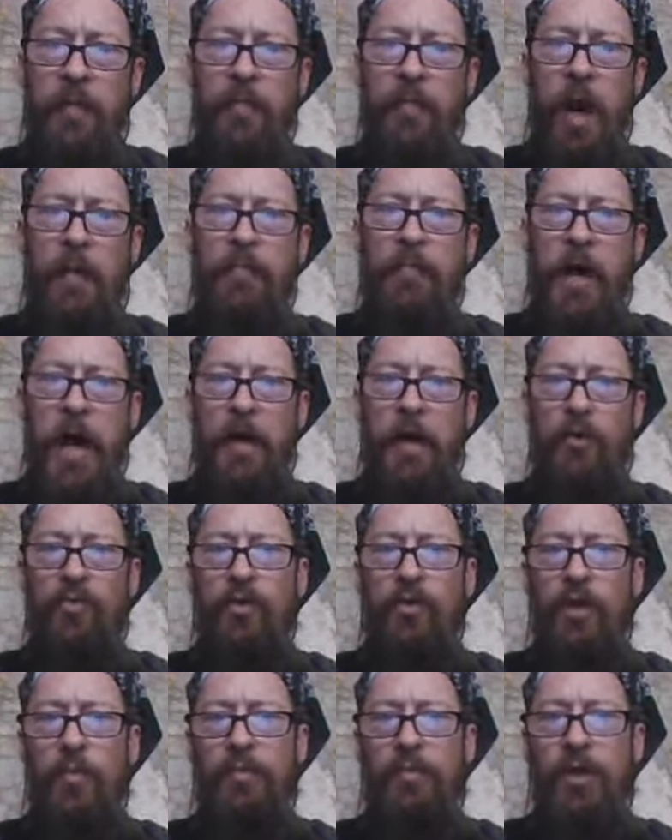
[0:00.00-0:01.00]
My battle
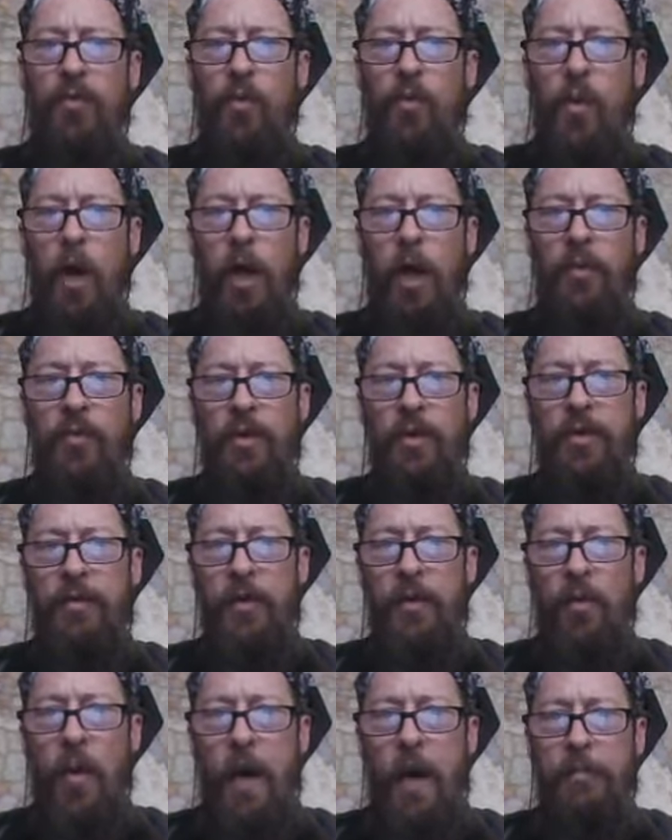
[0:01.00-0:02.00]
will be won with
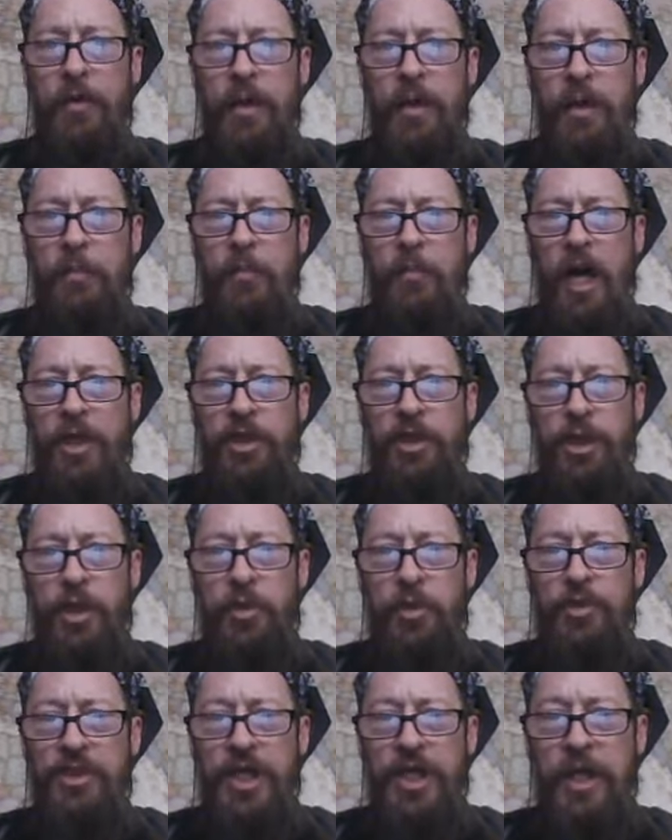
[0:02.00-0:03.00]
the weapon of my
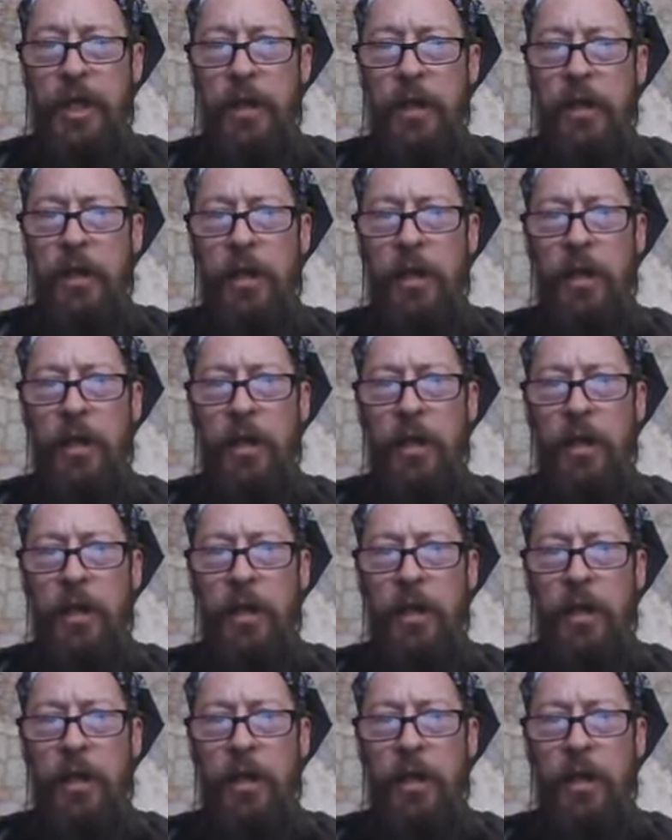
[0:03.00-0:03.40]
choosing.